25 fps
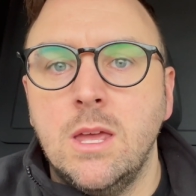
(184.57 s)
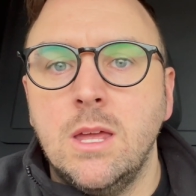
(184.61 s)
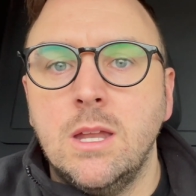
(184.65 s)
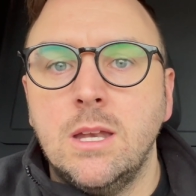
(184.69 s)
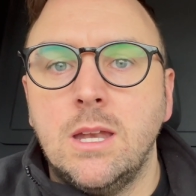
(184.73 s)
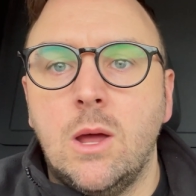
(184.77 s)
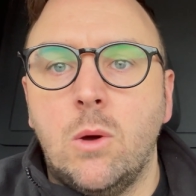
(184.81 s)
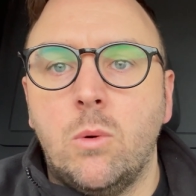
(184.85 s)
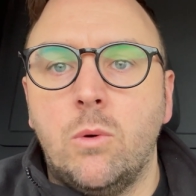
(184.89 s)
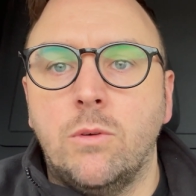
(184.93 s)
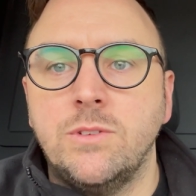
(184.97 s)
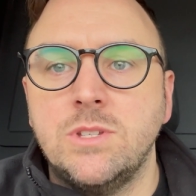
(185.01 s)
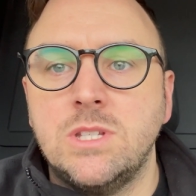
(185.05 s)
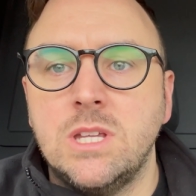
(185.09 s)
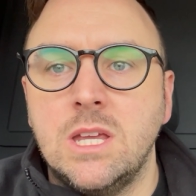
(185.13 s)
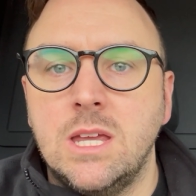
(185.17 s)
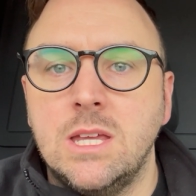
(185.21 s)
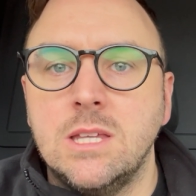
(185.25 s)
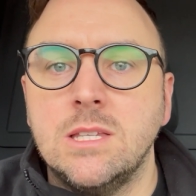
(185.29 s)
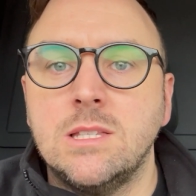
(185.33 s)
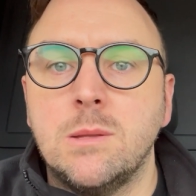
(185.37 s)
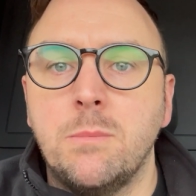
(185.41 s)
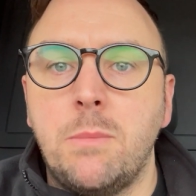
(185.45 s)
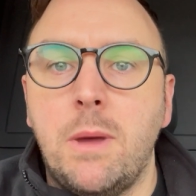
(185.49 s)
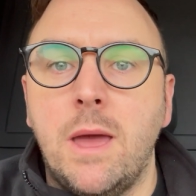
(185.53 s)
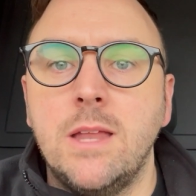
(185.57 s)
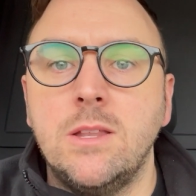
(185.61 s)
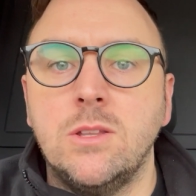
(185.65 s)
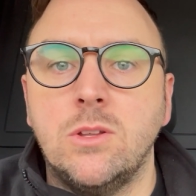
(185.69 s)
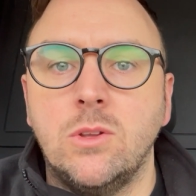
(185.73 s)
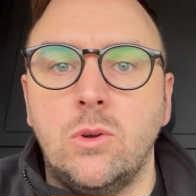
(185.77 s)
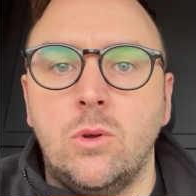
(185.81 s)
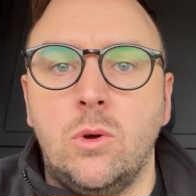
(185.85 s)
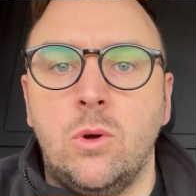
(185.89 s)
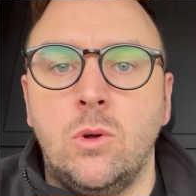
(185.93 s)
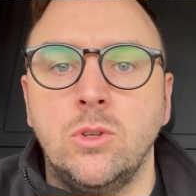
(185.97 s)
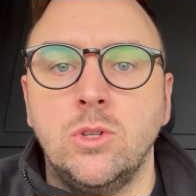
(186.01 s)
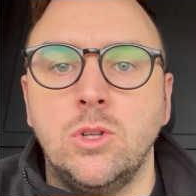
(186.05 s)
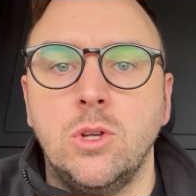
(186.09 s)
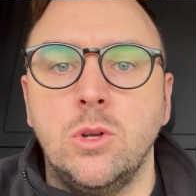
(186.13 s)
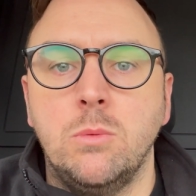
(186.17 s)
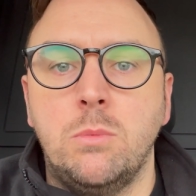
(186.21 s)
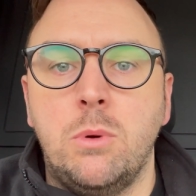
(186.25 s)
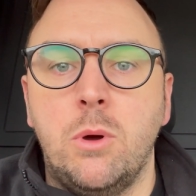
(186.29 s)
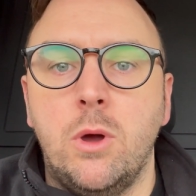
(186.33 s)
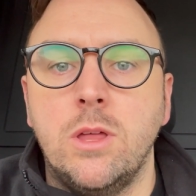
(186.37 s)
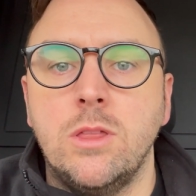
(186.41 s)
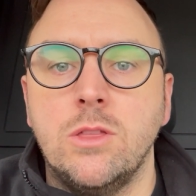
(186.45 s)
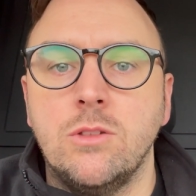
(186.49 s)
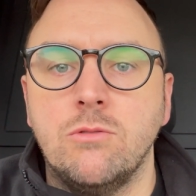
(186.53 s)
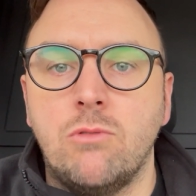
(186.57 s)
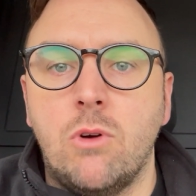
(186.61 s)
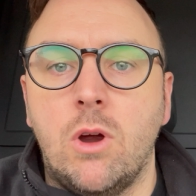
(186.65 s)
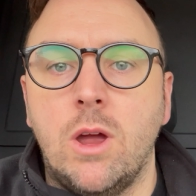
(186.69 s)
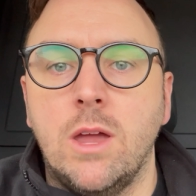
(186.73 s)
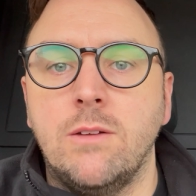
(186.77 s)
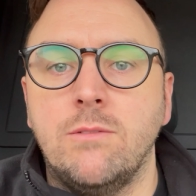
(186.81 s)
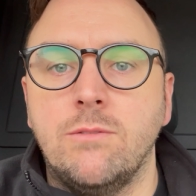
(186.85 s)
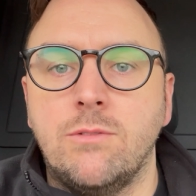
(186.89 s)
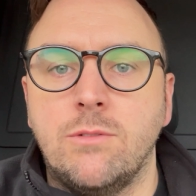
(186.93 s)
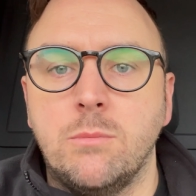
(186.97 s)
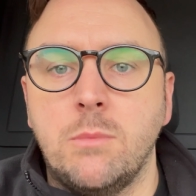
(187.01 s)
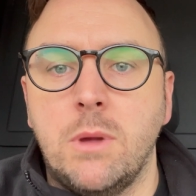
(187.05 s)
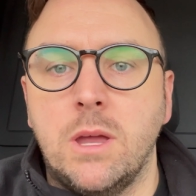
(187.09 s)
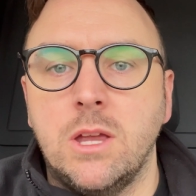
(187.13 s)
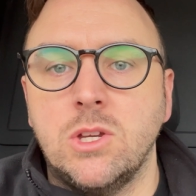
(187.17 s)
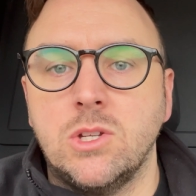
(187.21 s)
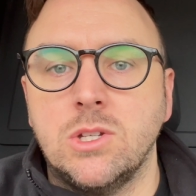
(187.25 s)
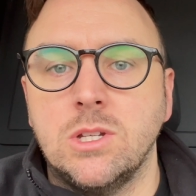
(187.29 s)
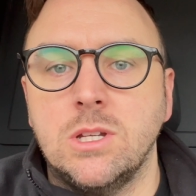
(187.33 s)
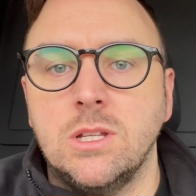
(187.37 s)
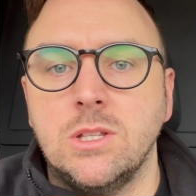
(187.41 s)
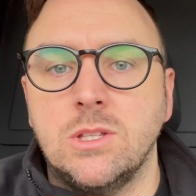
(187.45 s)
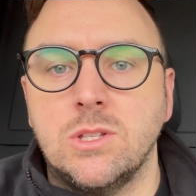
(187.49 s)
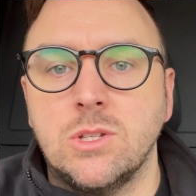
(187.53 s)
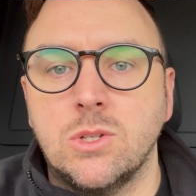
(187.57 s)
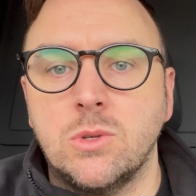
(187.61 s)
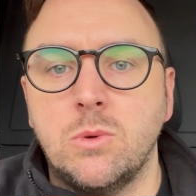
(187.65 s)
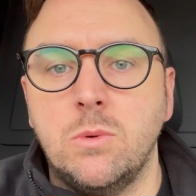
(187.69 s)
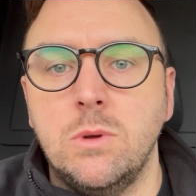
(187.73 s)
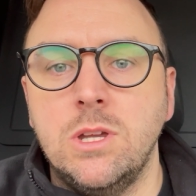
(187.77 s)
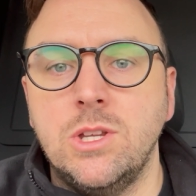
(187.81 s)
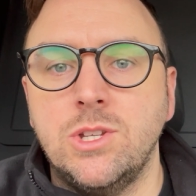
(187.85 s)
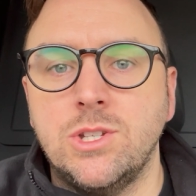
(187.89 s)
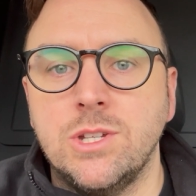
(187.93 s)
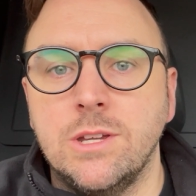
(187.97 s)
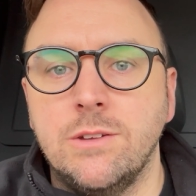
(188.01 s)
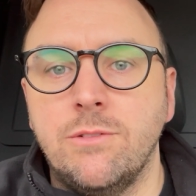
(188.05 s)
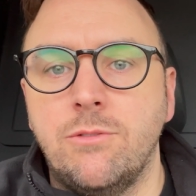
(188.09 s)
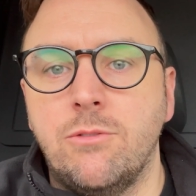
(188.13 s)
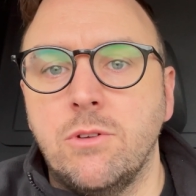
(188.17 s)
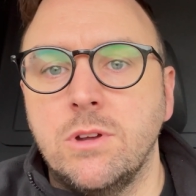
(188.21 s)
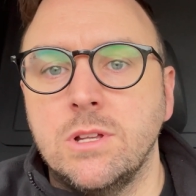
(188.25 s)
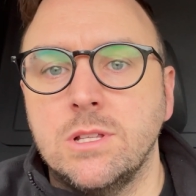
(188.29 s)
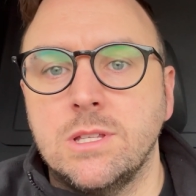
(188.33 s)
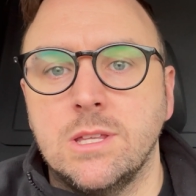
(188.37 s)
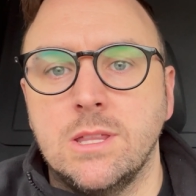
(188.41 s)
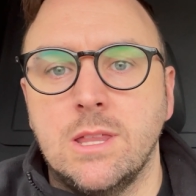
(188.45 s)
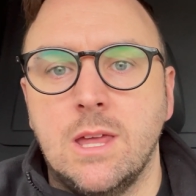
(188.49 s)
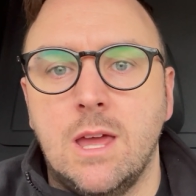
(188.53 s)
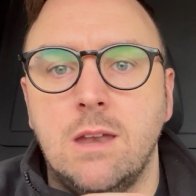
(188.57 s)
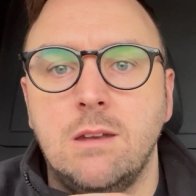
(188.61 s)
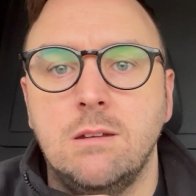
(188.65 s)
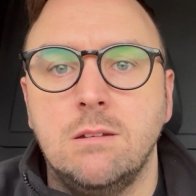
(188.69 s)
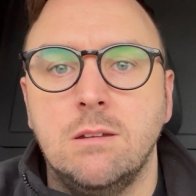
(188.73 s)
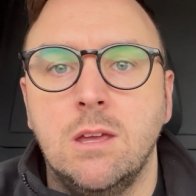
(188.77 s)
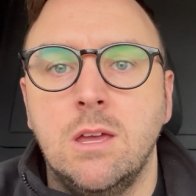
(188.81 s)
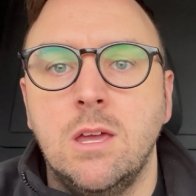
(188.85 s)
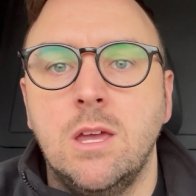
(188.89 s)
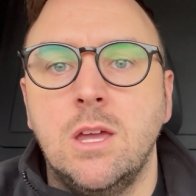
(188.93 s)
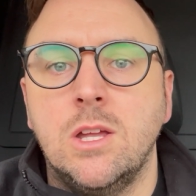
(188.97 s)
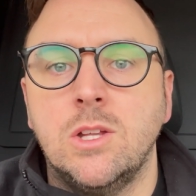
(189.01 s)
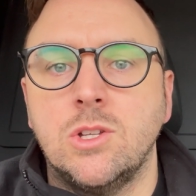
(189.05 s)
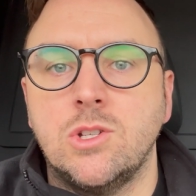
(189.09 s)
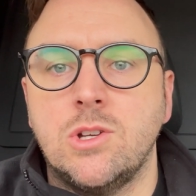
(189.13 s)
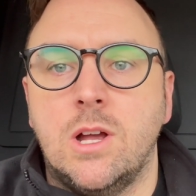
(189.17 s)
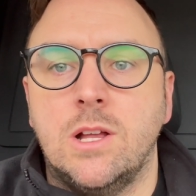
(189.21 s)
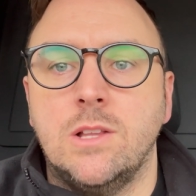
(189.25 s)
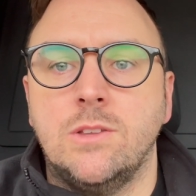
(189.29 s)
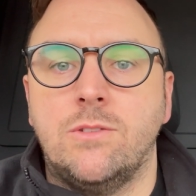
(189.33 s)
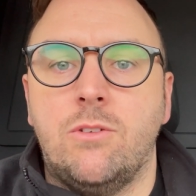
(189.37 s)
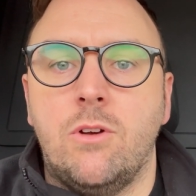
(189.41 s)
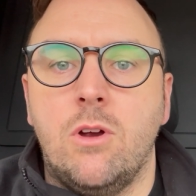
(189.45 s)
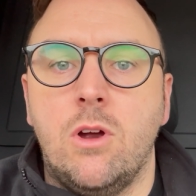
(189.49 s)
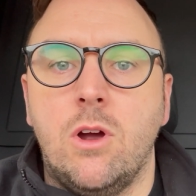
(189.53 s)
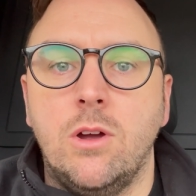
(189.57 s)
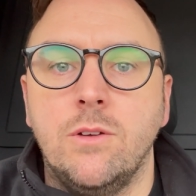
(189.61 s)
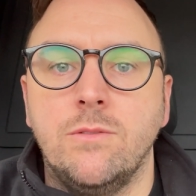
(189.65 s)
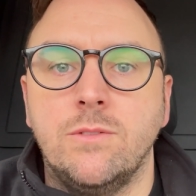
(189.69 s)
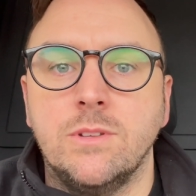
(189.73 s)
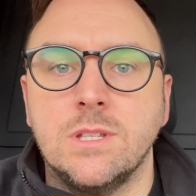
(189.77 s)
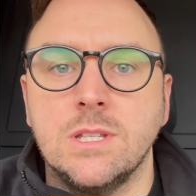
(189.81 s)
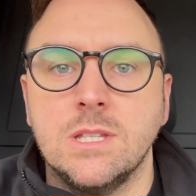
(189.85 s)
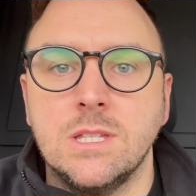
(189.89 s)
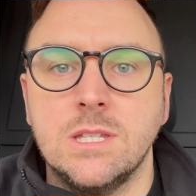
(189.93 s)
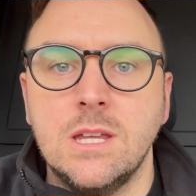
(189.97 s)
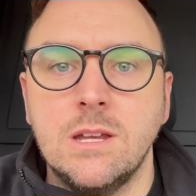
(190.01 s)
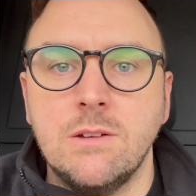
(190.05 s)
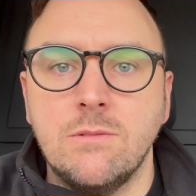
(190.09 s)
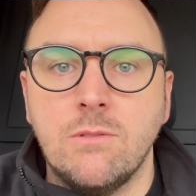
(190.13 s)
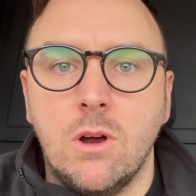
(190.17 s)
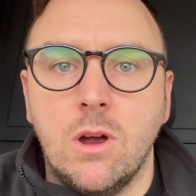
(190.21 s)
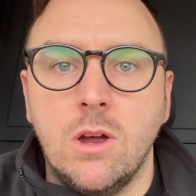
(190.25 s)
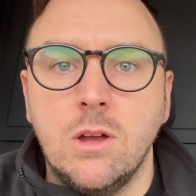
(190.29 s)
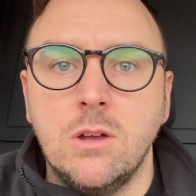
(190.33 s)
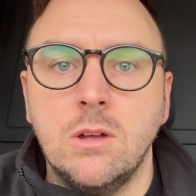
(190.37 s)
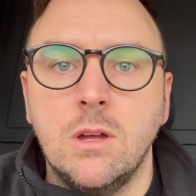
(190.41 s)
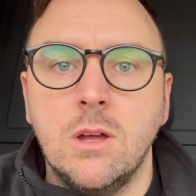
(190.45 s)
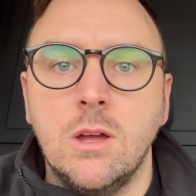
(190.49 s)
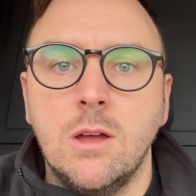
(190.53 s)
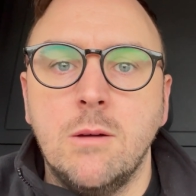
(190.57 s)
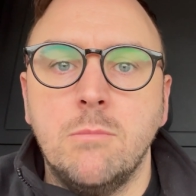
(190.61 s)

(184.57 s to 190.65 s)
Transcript: Now obviously it is dependent on you putting the right information into Squeegee for it to then transfer it over to Xero,